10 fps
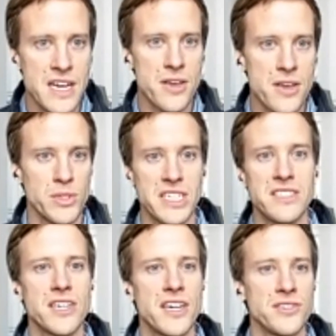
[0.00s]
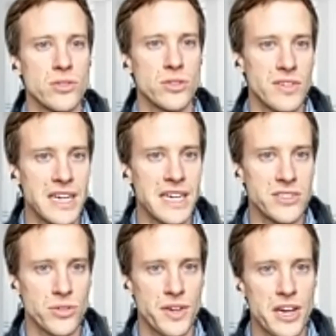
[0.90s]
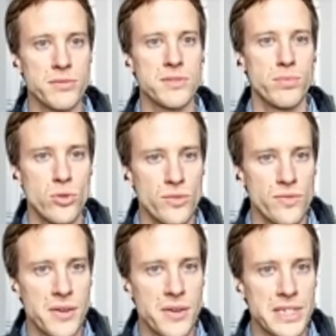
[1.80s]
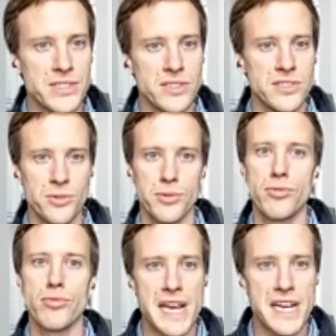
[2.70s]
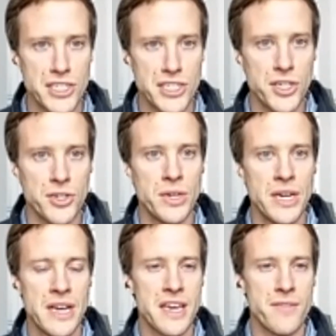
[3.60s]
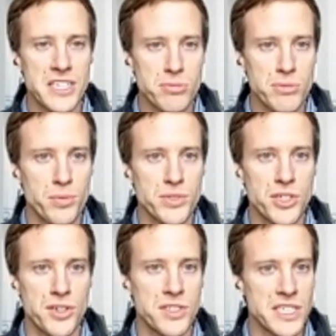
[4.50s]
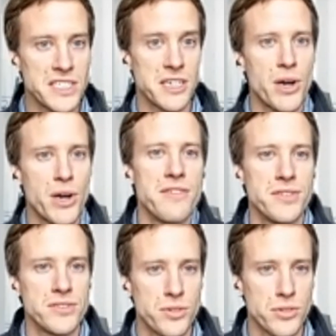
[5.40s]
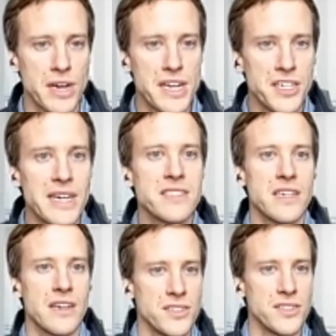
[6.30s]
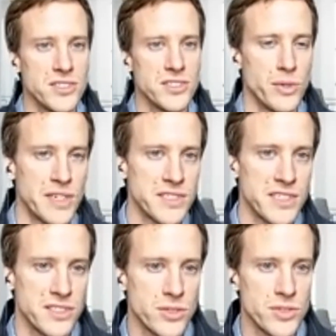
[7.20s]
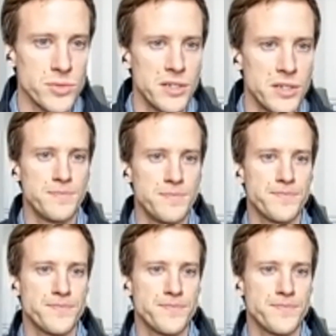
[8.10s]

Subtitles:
which in turn sort of clearly sort of helps support valuations. It will create new investment opportunities, and it might even sort of create new asset classes to invest into as well.